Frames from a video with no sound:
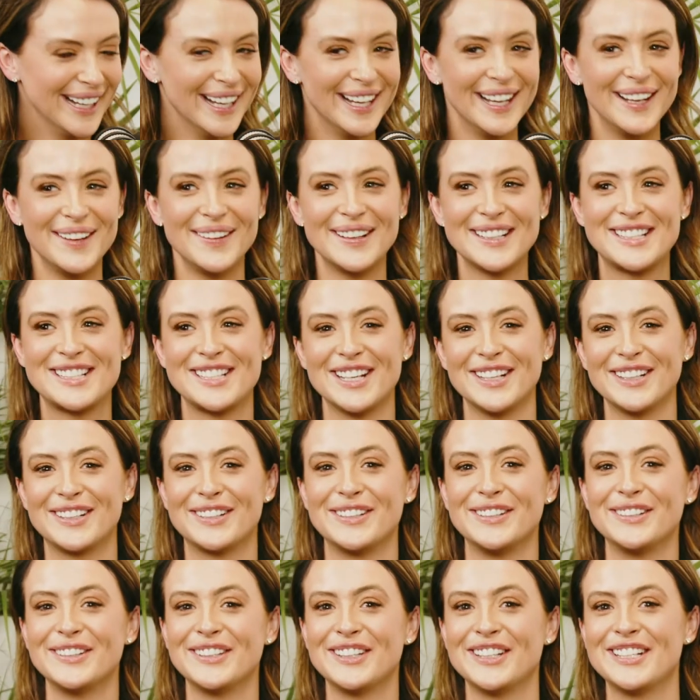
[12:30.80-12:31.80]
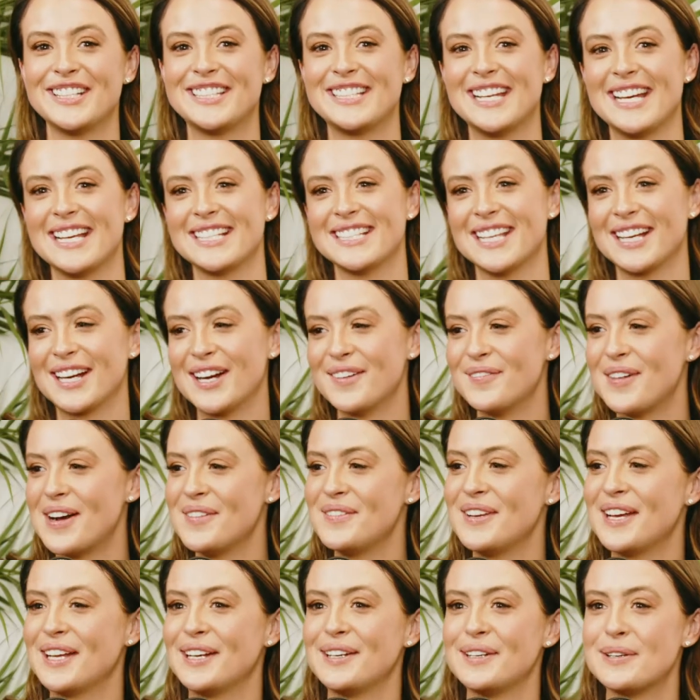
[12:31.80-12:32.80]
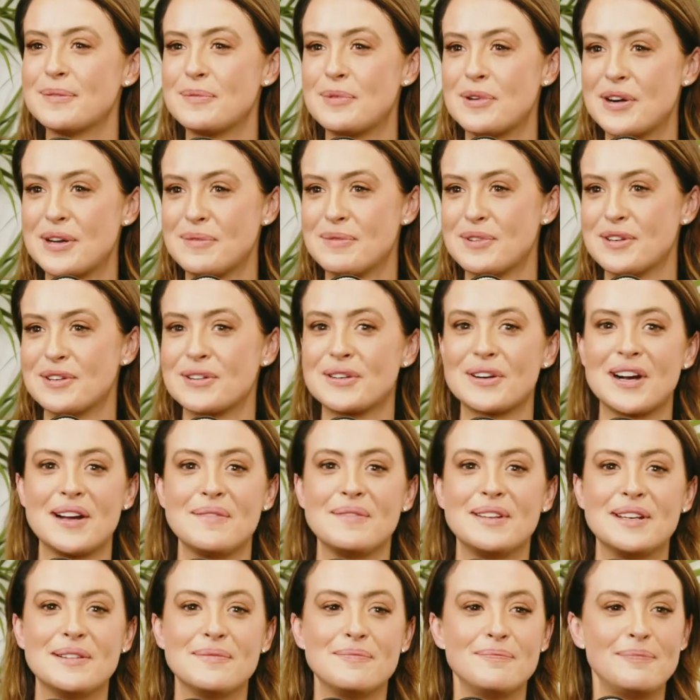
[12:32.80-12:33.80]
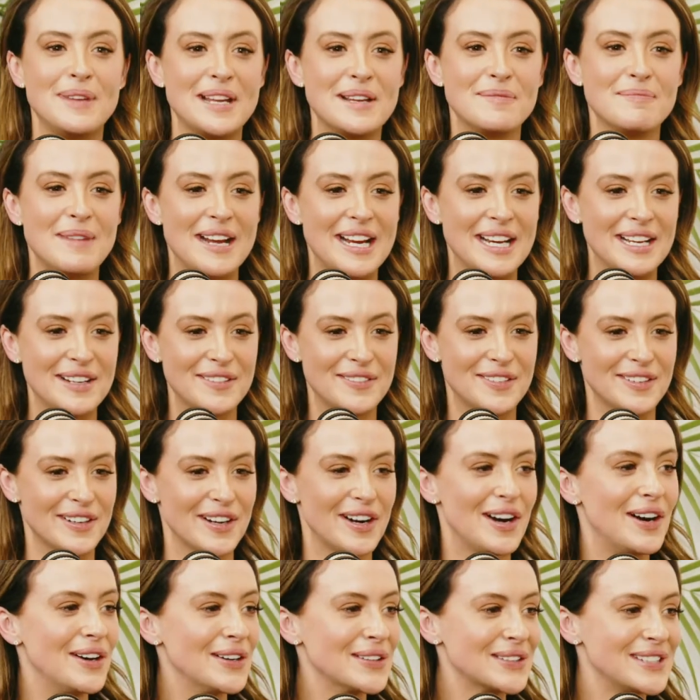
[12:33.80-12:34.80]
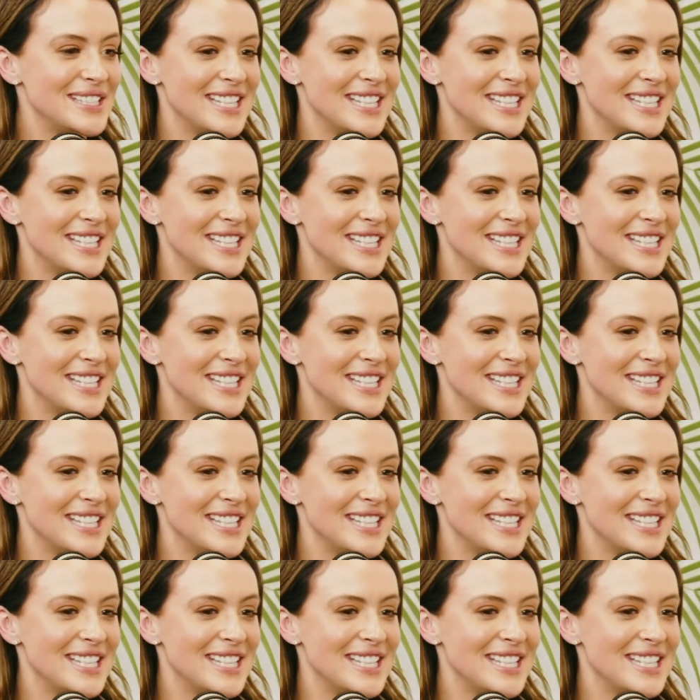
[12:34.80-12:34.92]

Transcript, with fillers: It's so cool these days. Like, I might be at an appointment or I'm in a big meeting for a whole